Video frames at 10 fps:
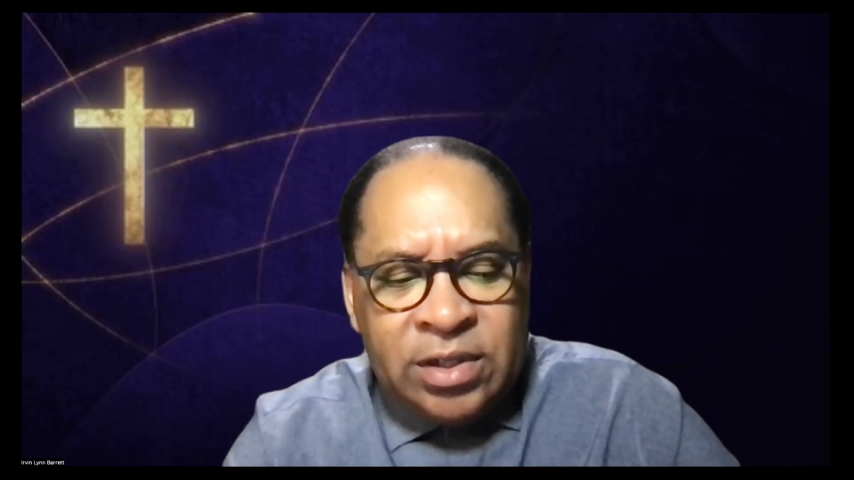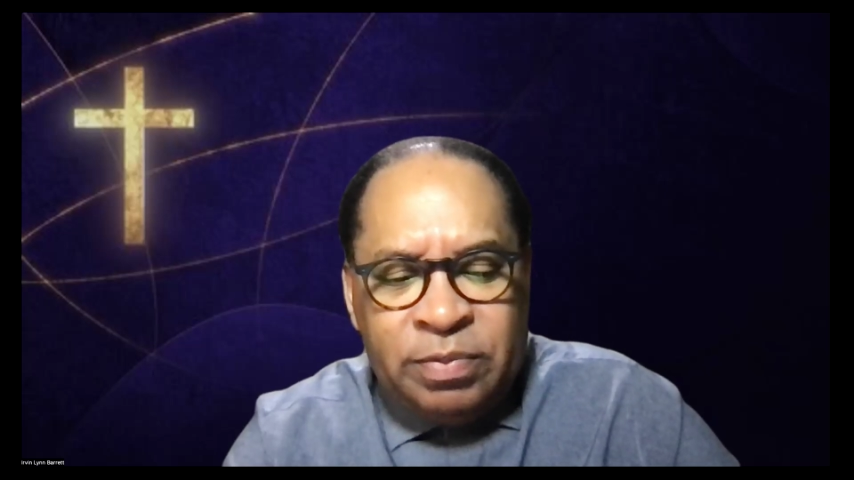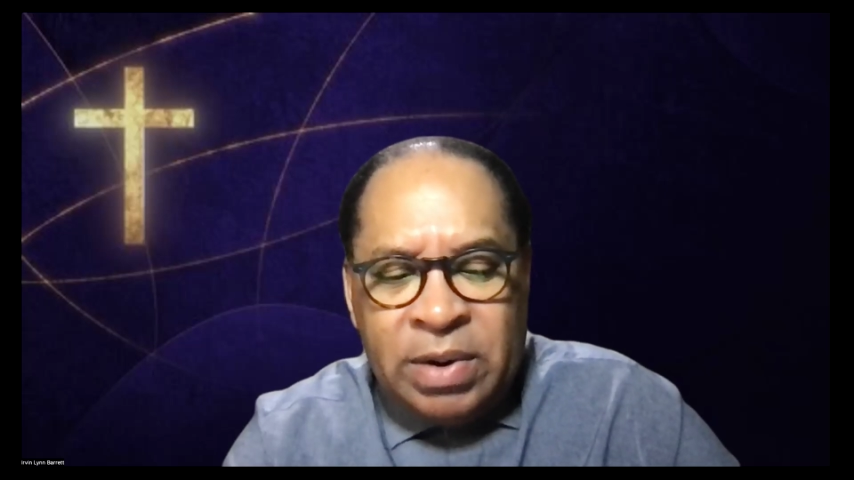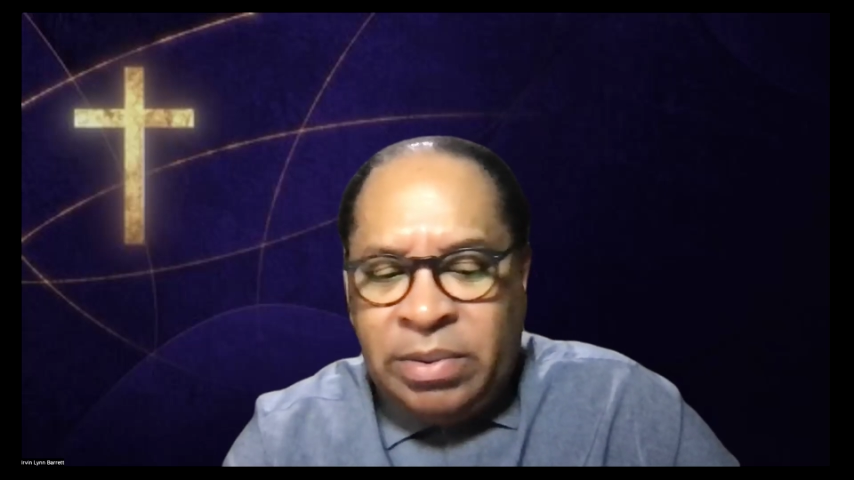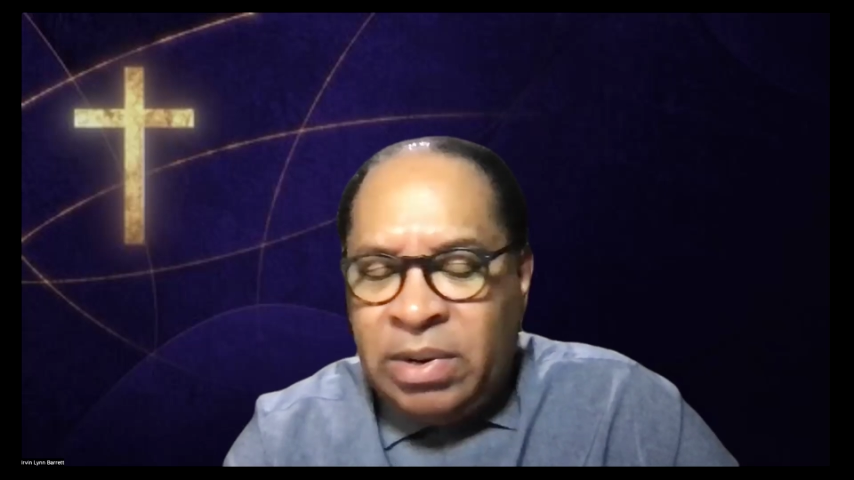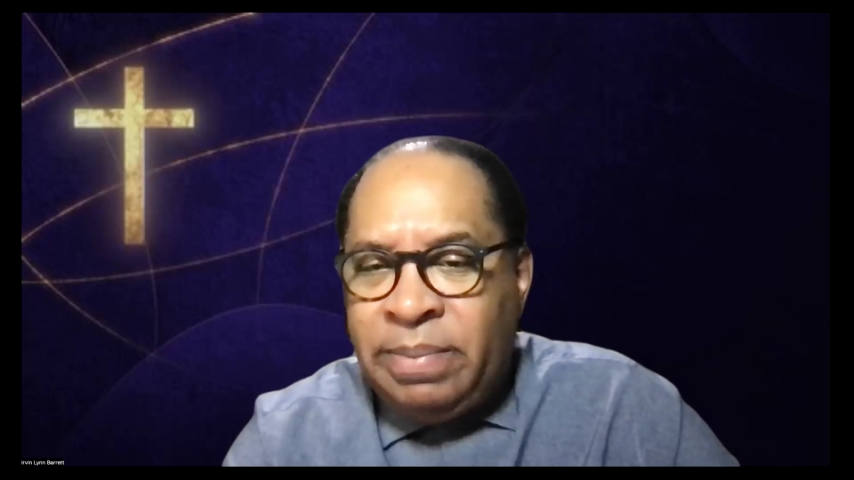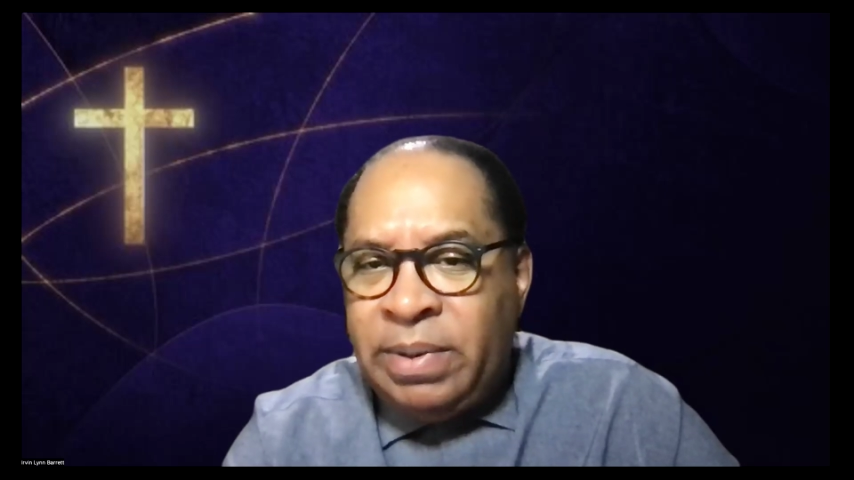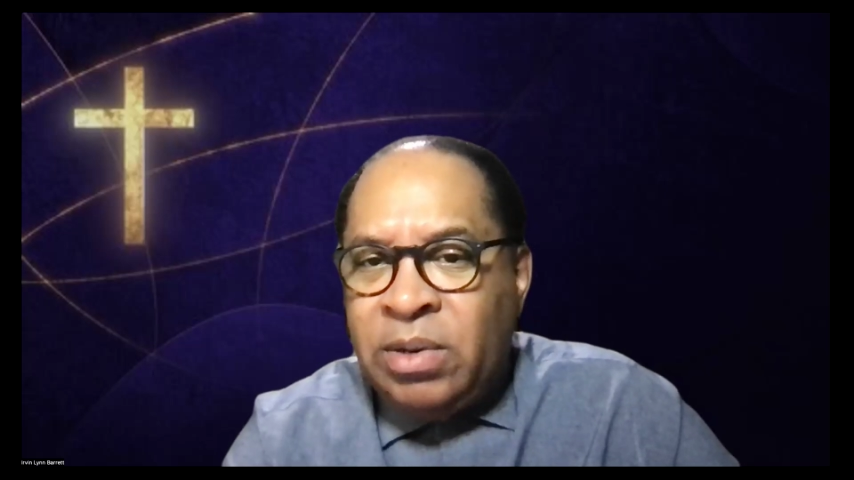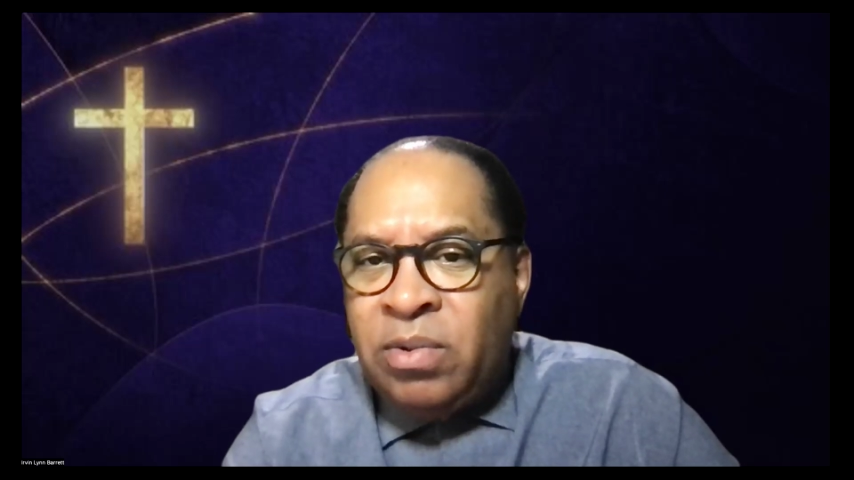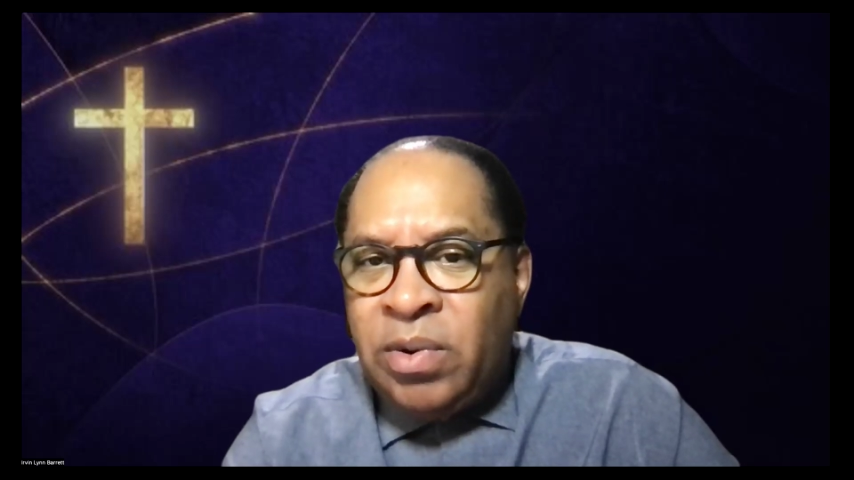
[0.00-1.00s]
sprout up
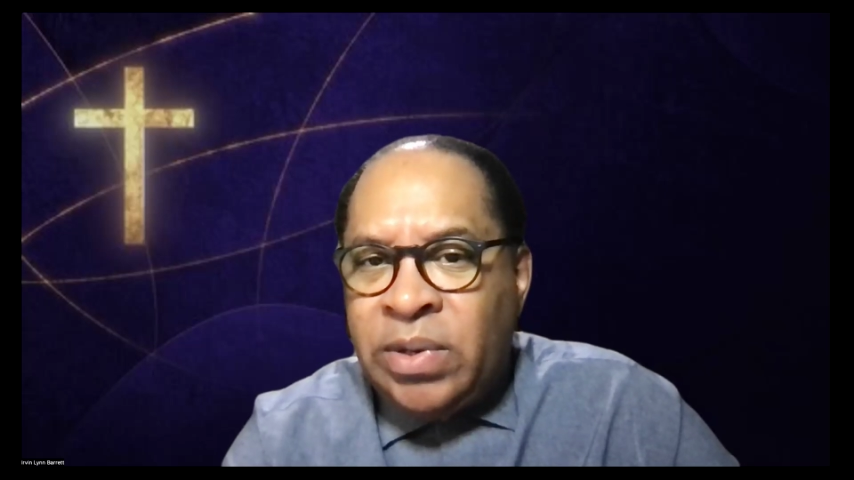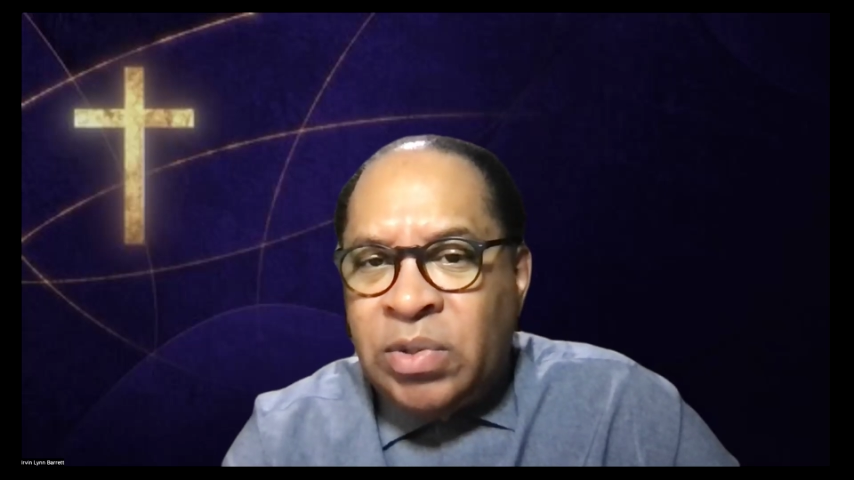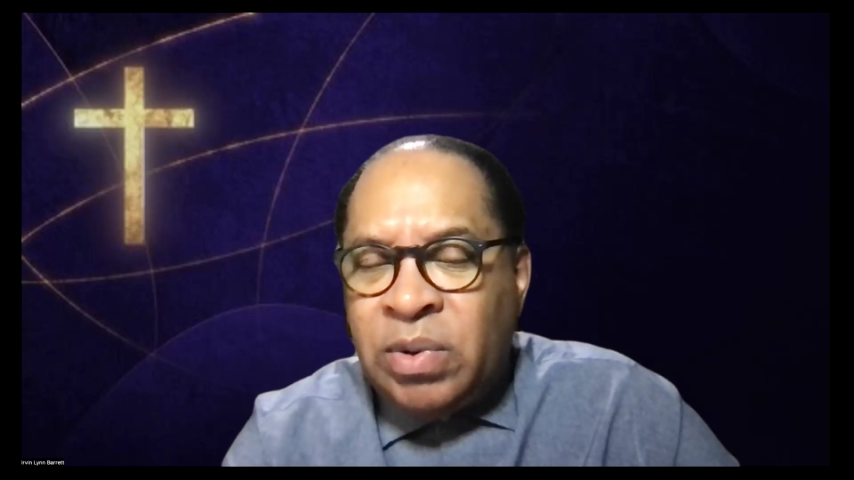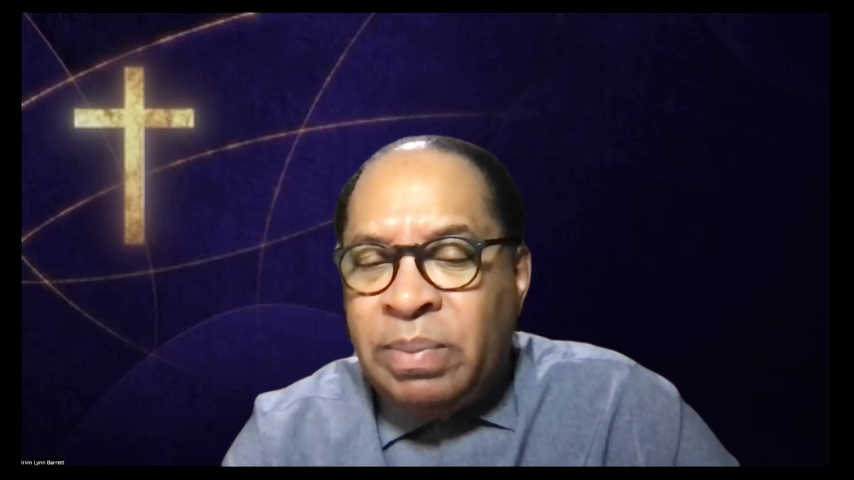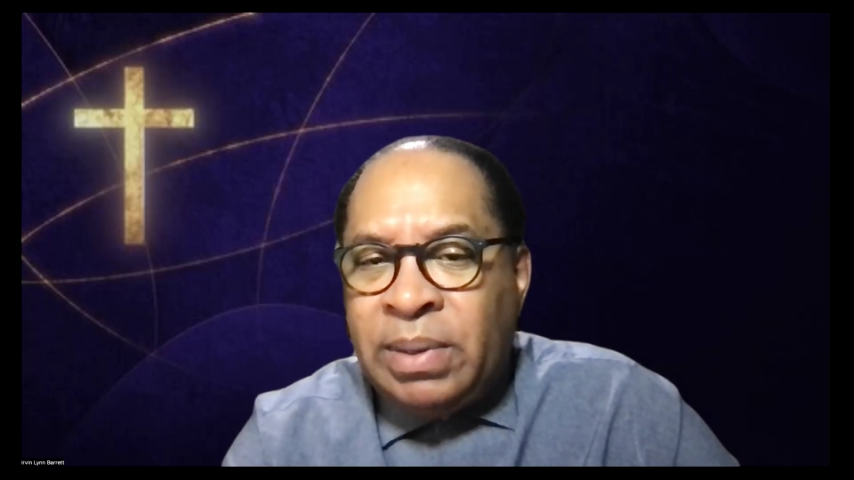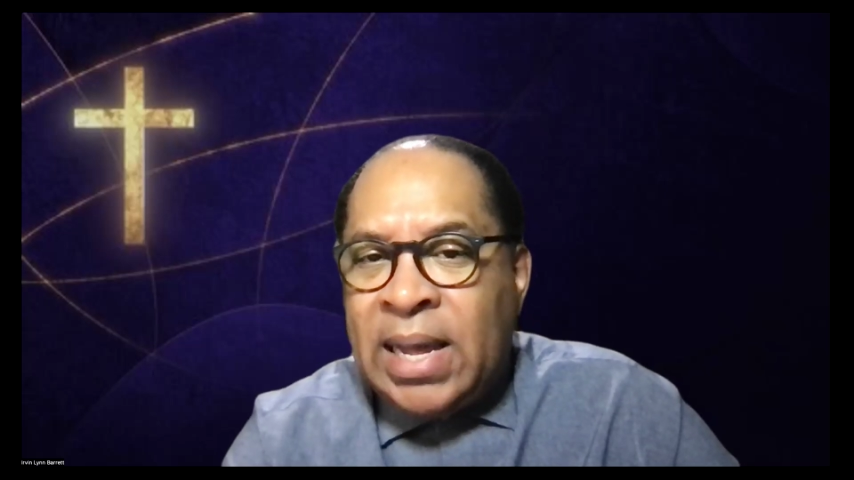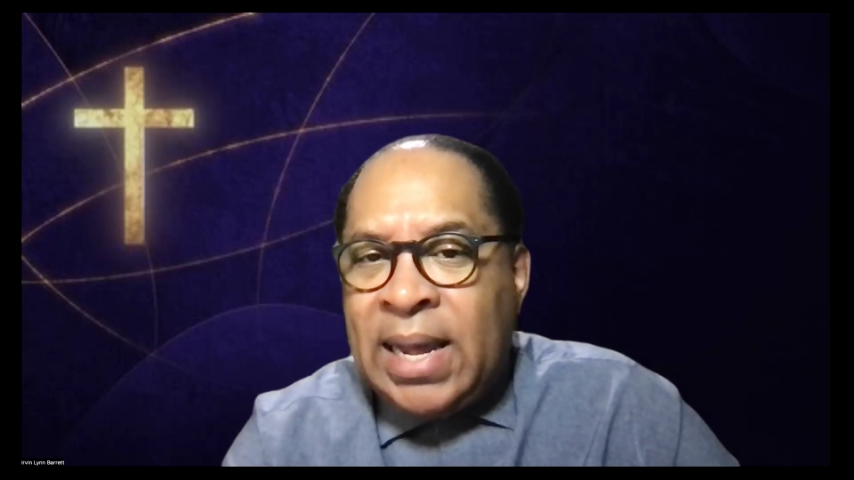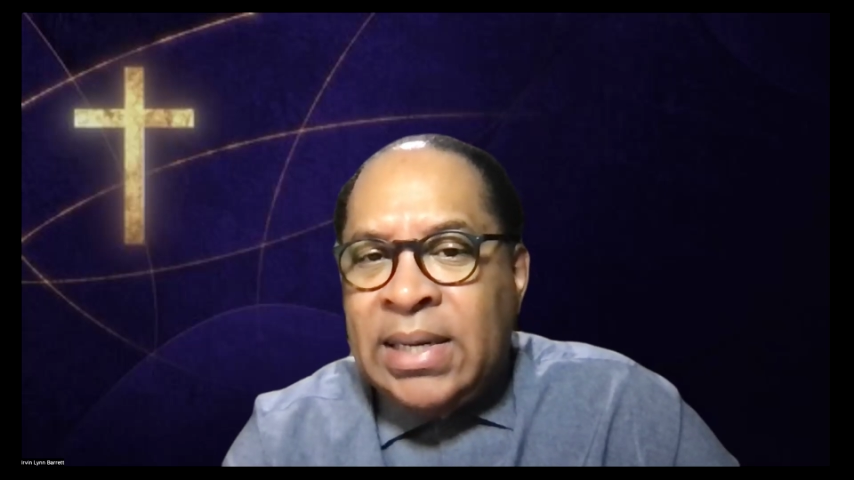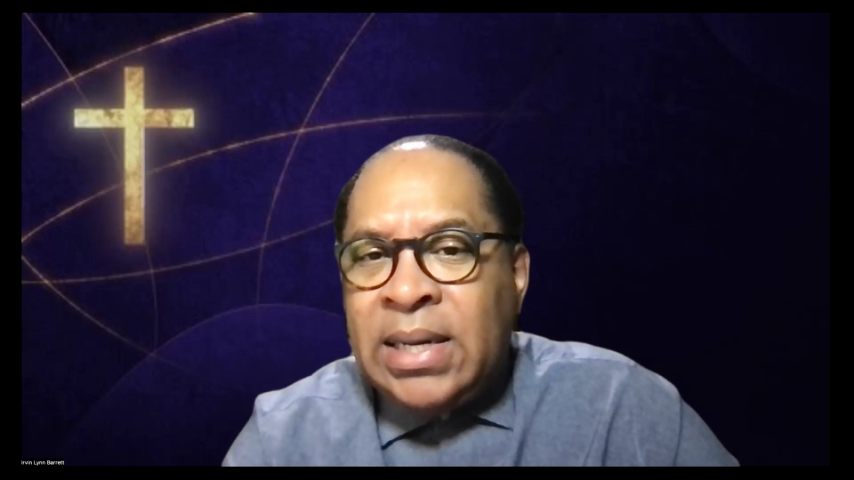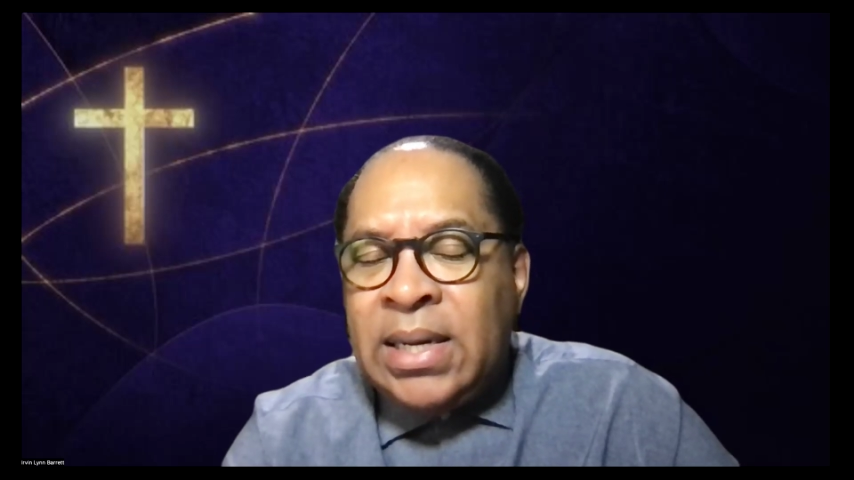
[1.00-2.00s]
and grow into a
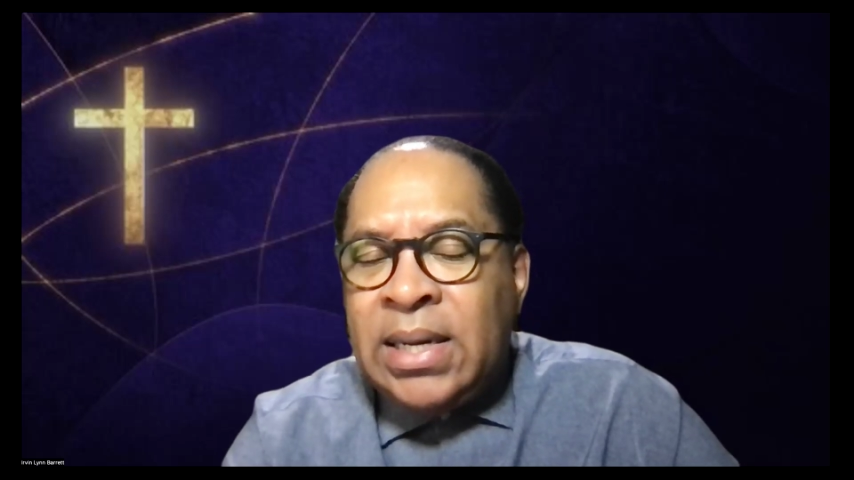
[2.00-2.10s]
plant.